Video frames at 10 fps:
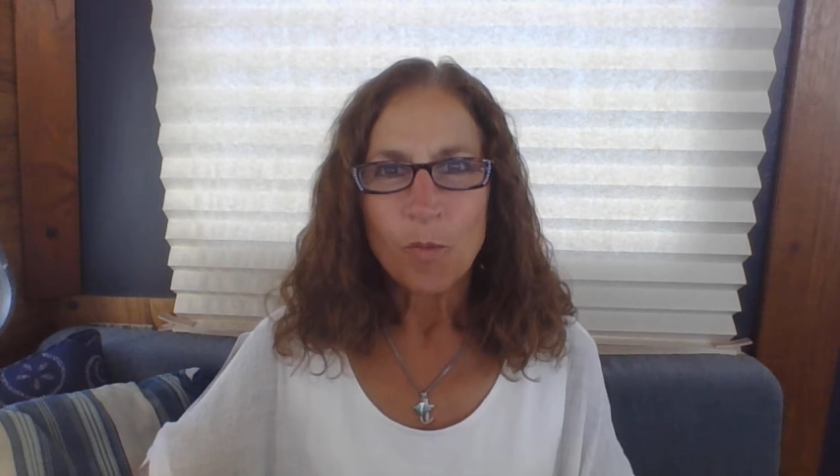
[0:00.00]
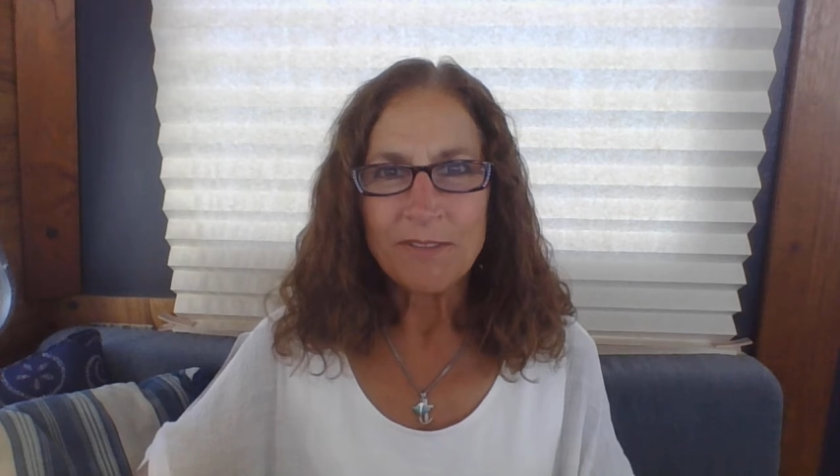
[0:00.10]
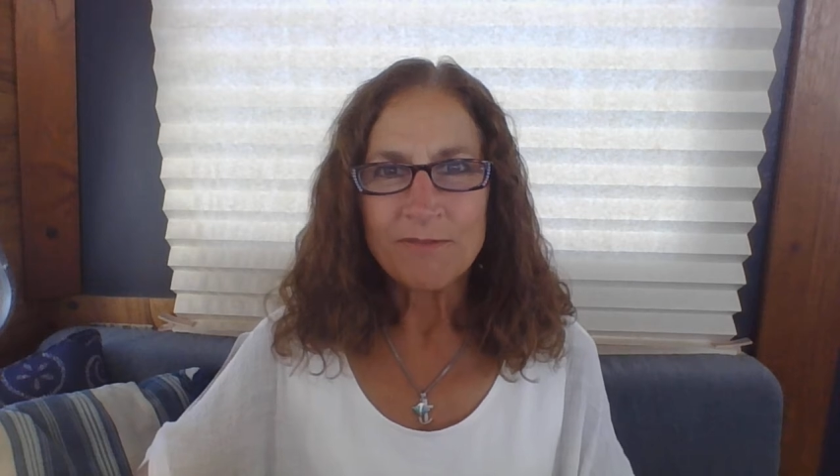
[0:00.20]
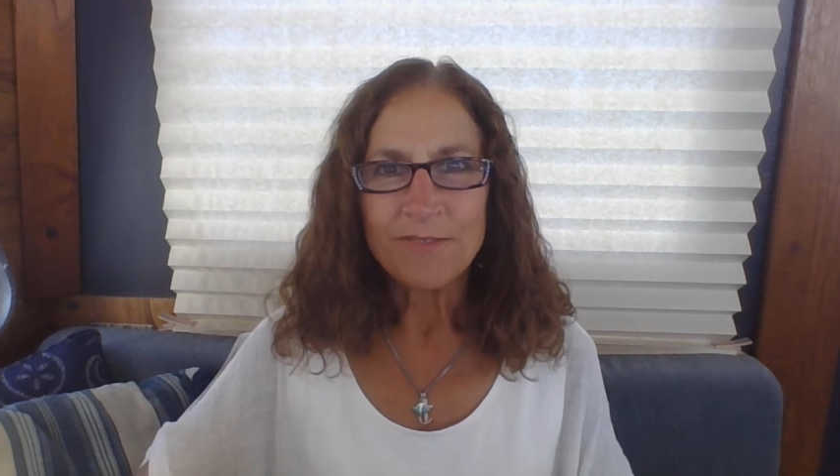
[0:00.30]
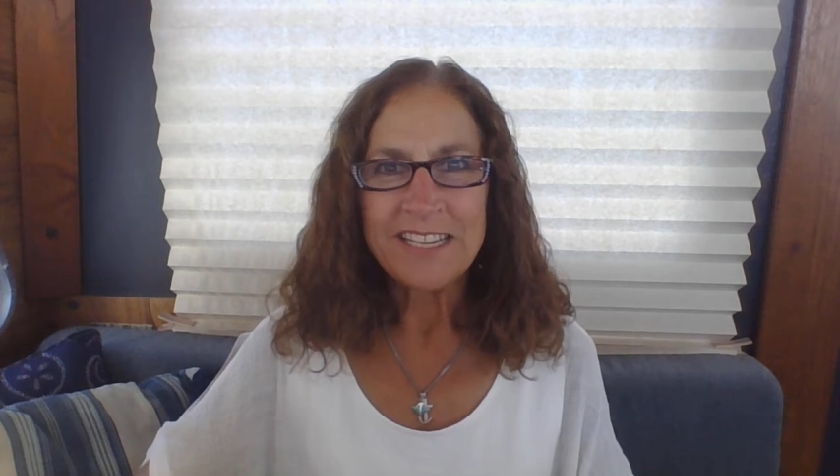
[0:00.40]

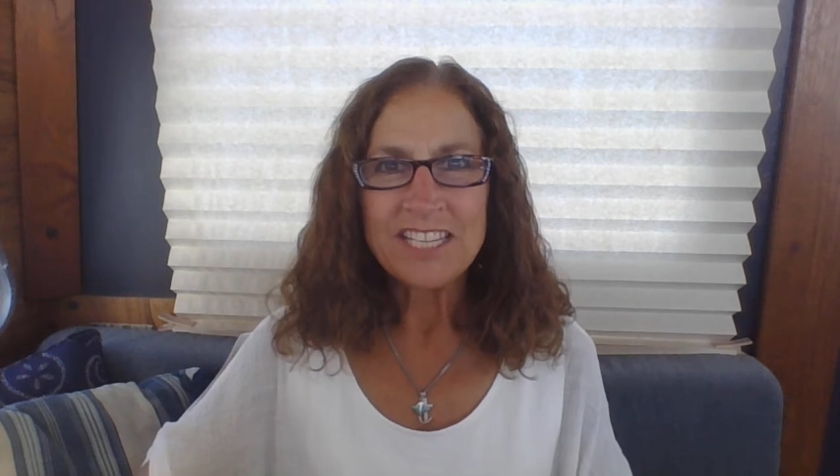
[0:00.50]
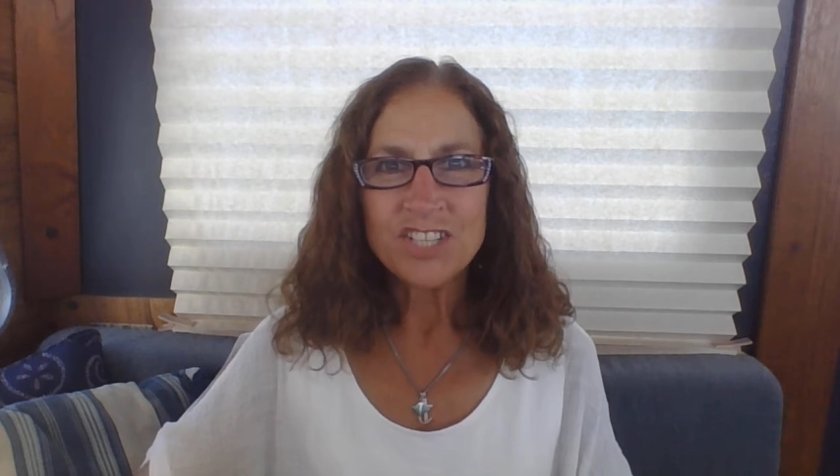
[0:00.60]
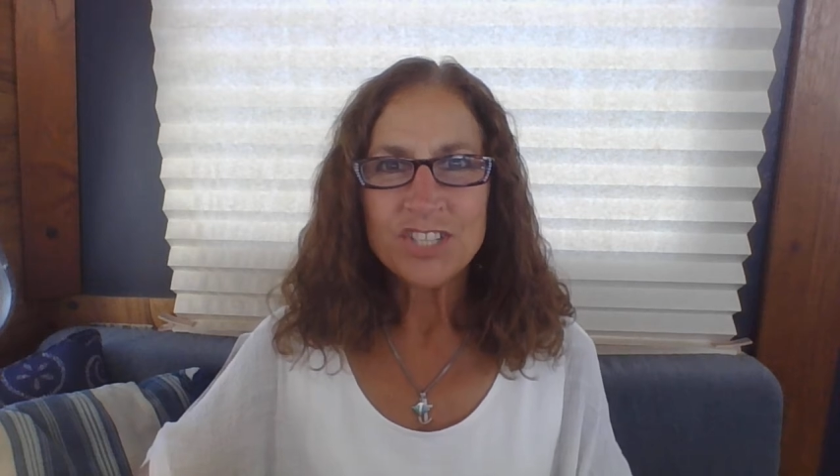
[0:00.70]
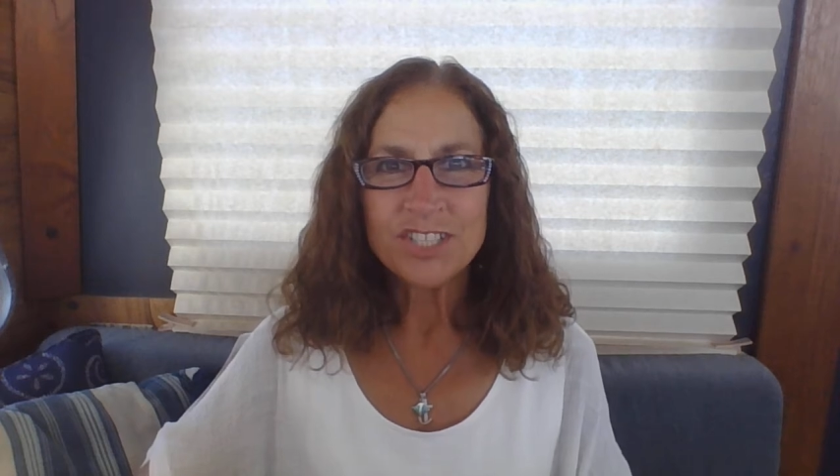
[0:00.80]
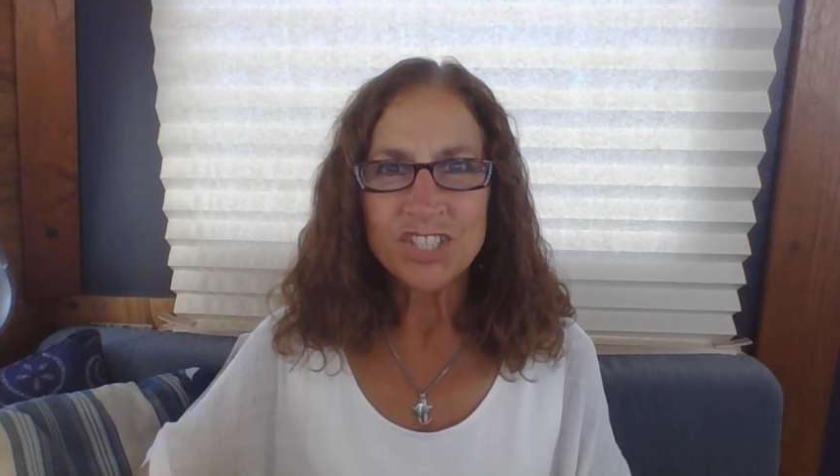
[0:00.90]
We
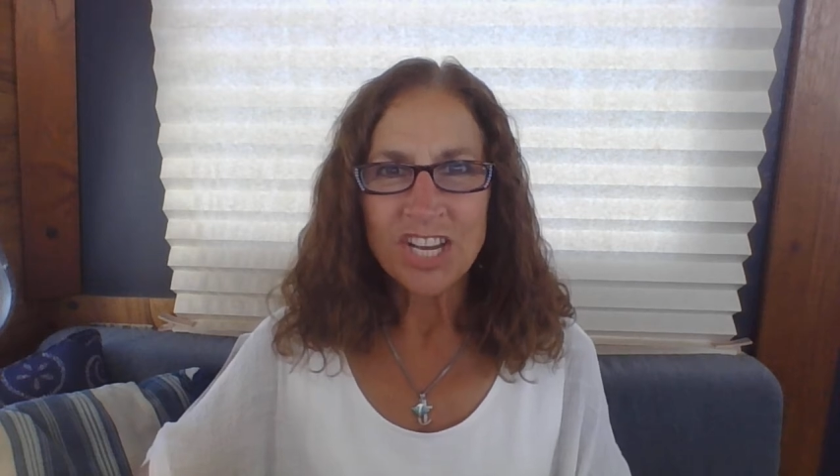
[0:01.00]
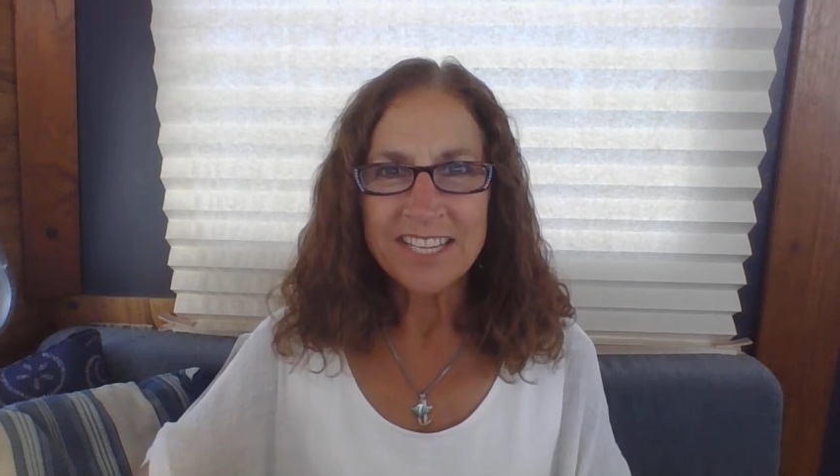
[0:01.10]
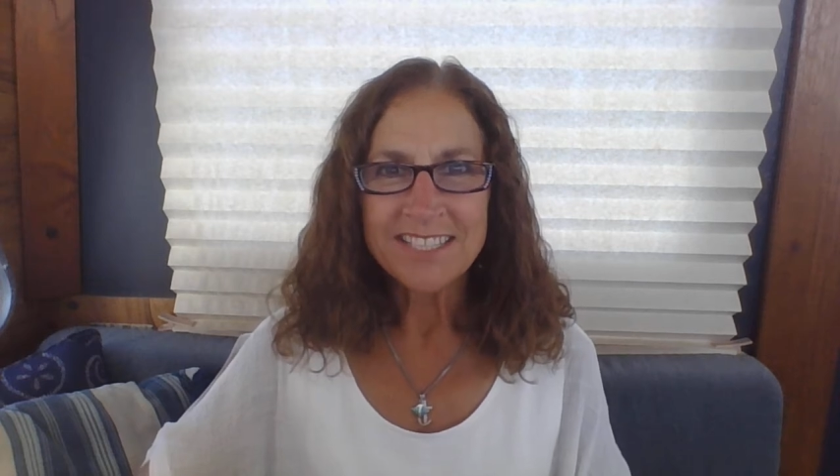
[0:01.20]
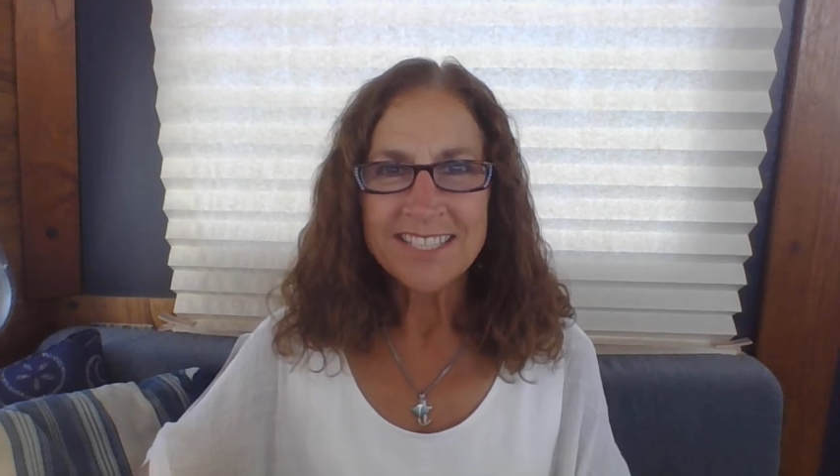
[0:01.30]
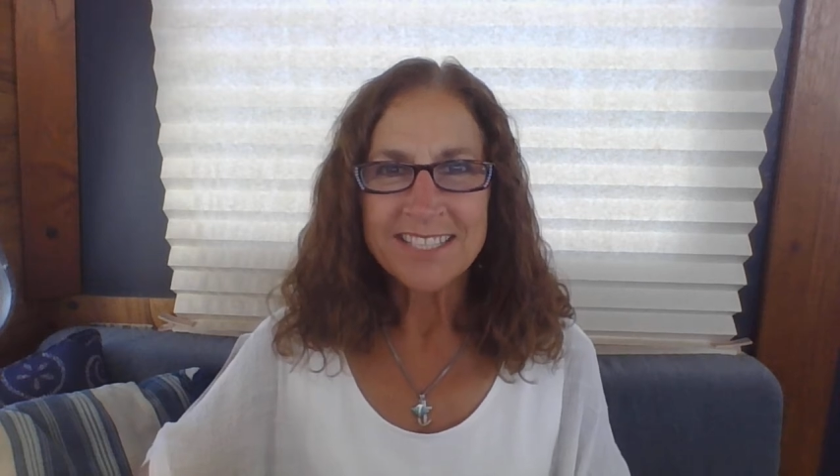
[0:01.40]
finished
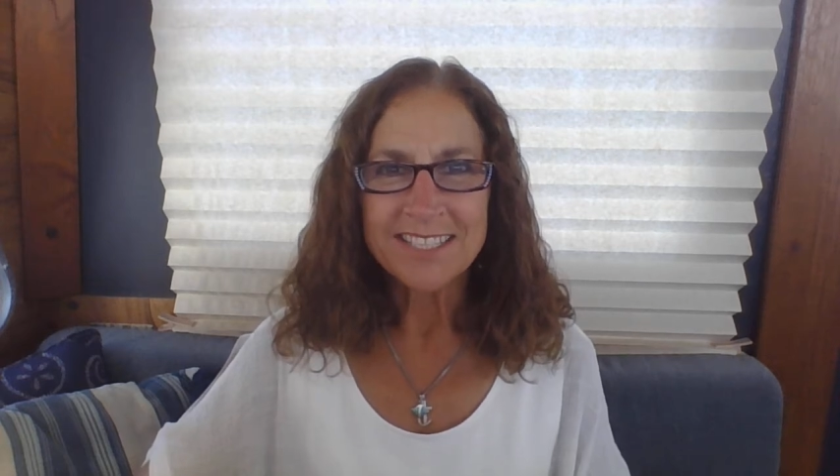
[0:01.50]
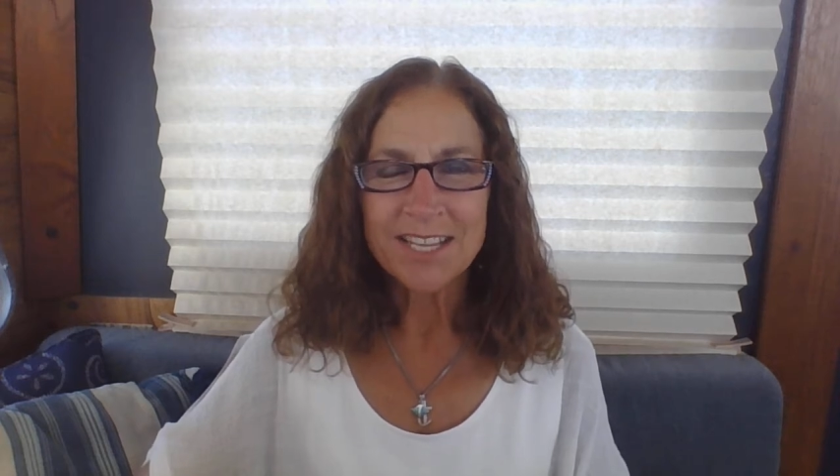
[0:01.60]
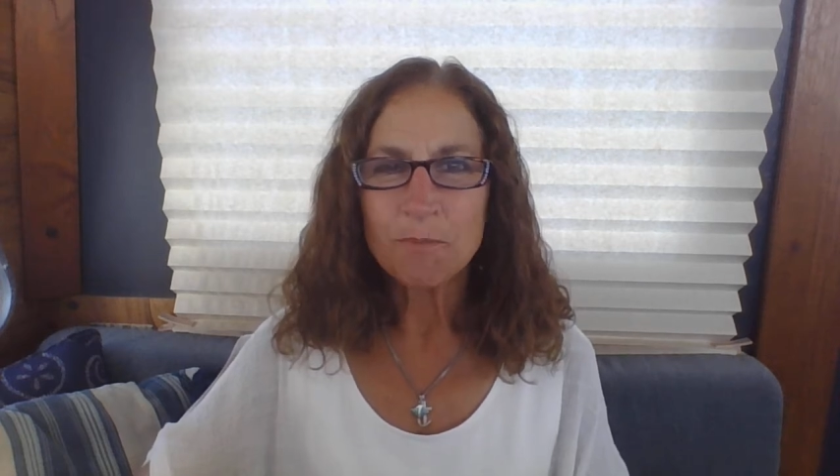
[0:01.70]
Genesis,